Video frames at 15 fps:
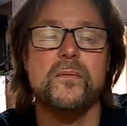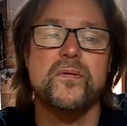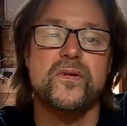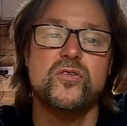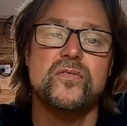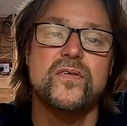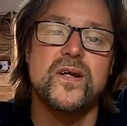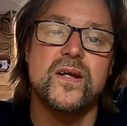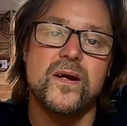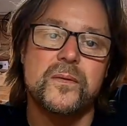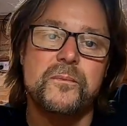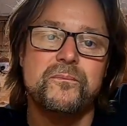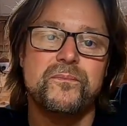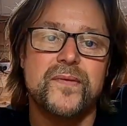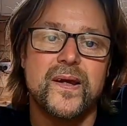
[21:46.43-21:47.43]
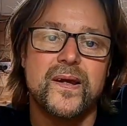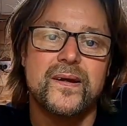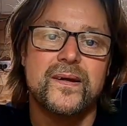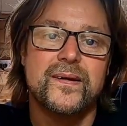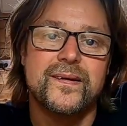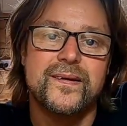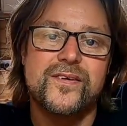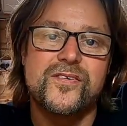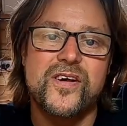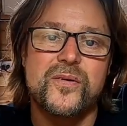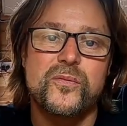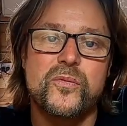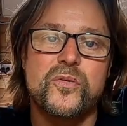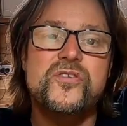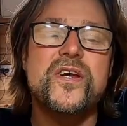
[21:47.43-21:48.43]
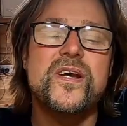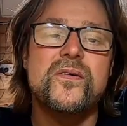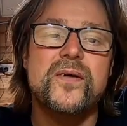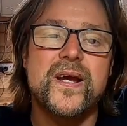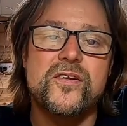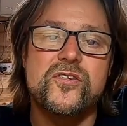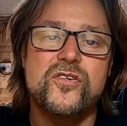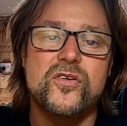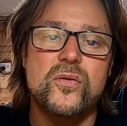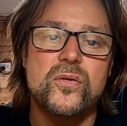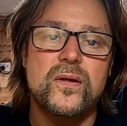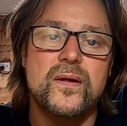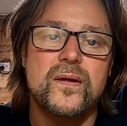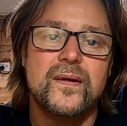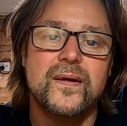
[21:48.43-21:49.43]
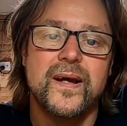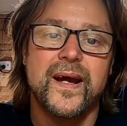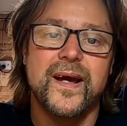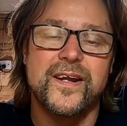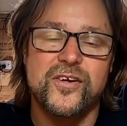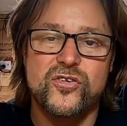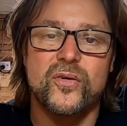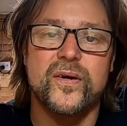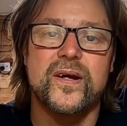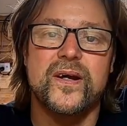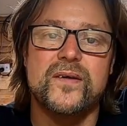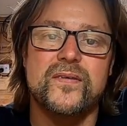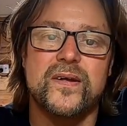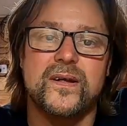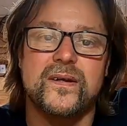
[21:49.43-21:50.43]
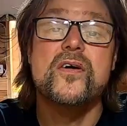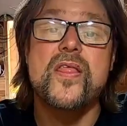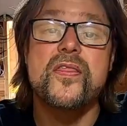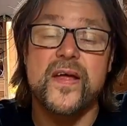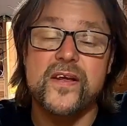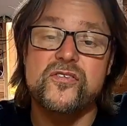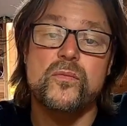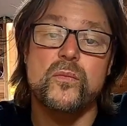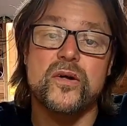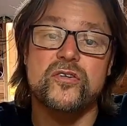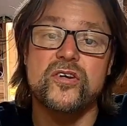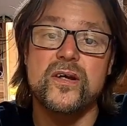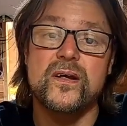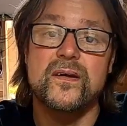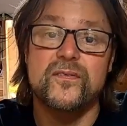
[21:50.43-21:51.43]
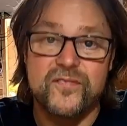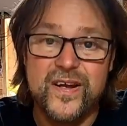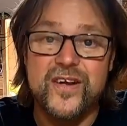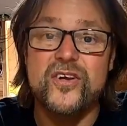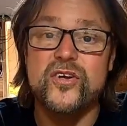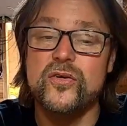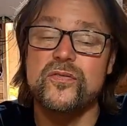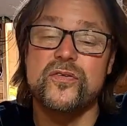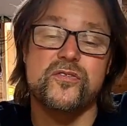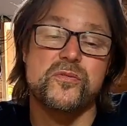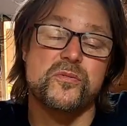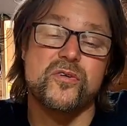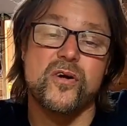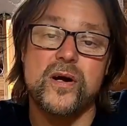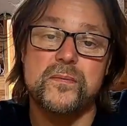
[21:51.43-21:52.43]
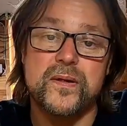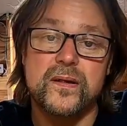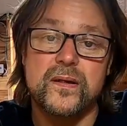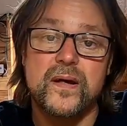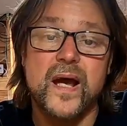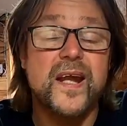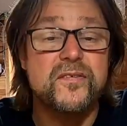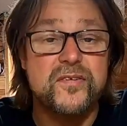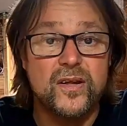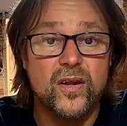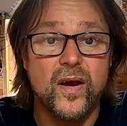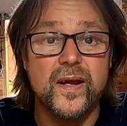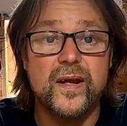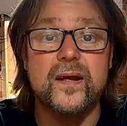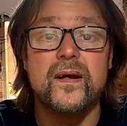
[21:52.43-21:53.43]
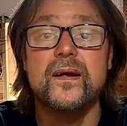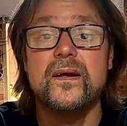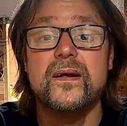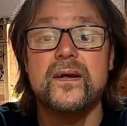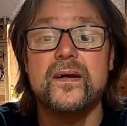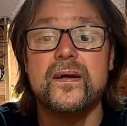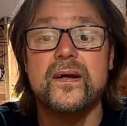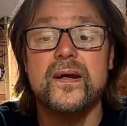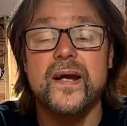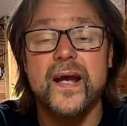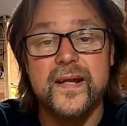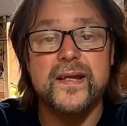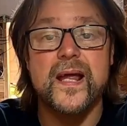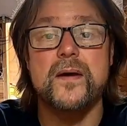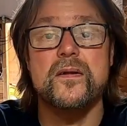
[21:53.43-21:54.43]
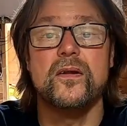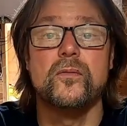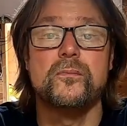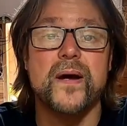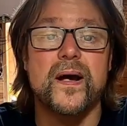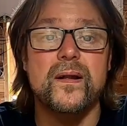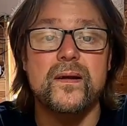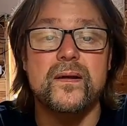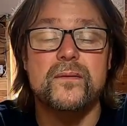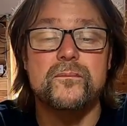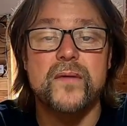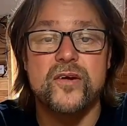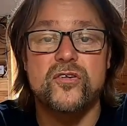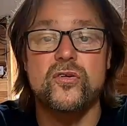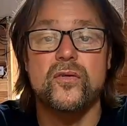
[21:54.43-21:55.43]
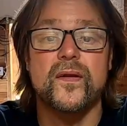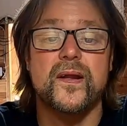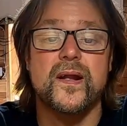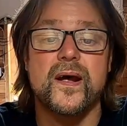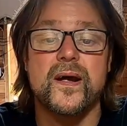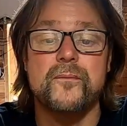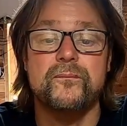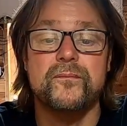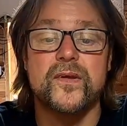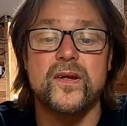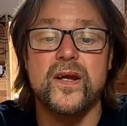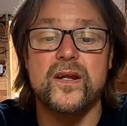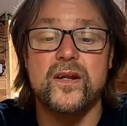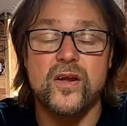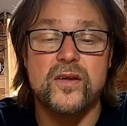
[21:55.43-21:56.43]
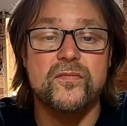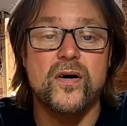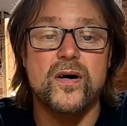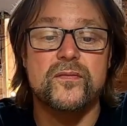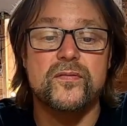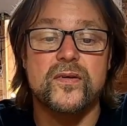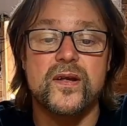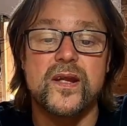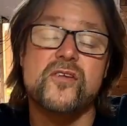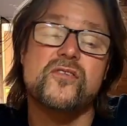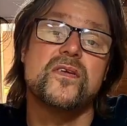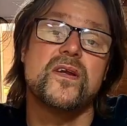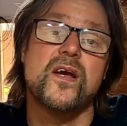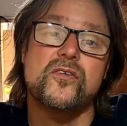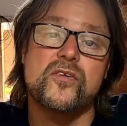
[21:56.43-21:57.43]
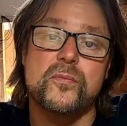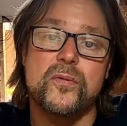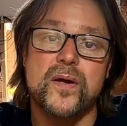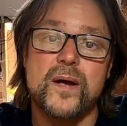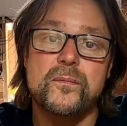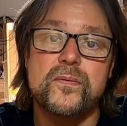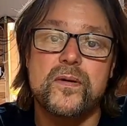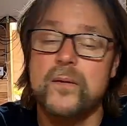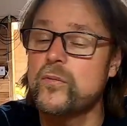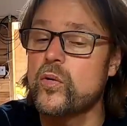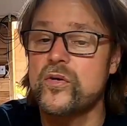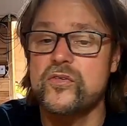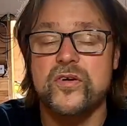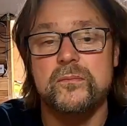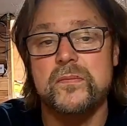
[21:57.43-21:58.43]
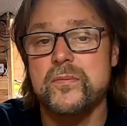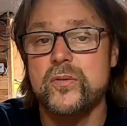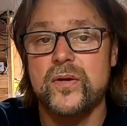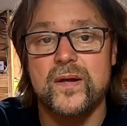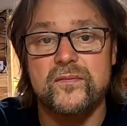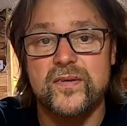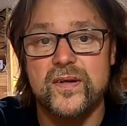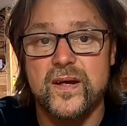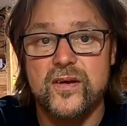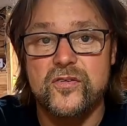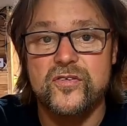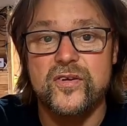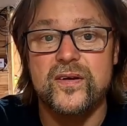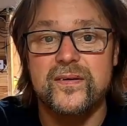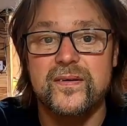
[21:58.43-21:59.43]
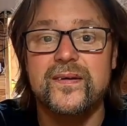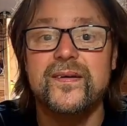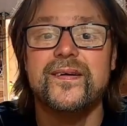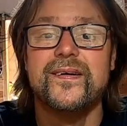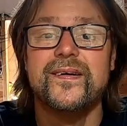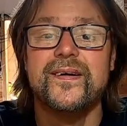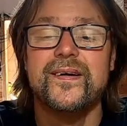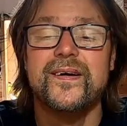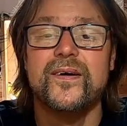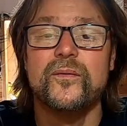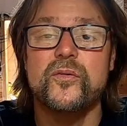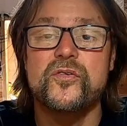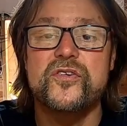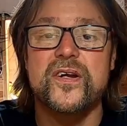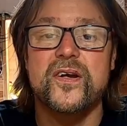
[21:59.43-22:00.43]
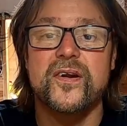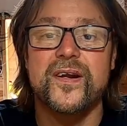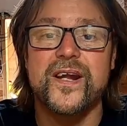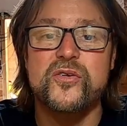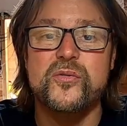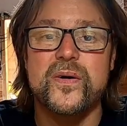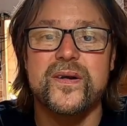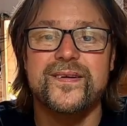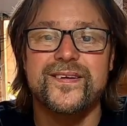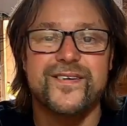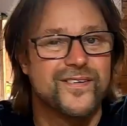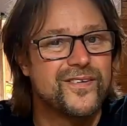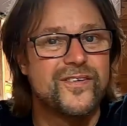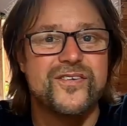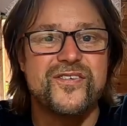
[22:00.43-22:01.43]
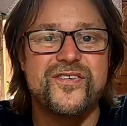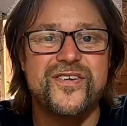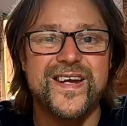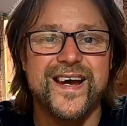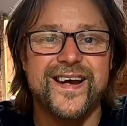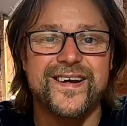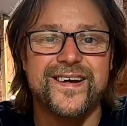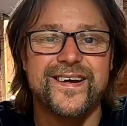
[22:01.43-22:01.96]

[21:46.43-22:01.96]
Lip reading: up a new video. So we'll see you again soon, and enjoy your evening. Thanks for watching. Thank you for subscribing. And if you like, hit that little bell. Make sure that you get notified for the next videos I put up. I'm always going to be putting up videos, so we'll see you in the next one. See ya.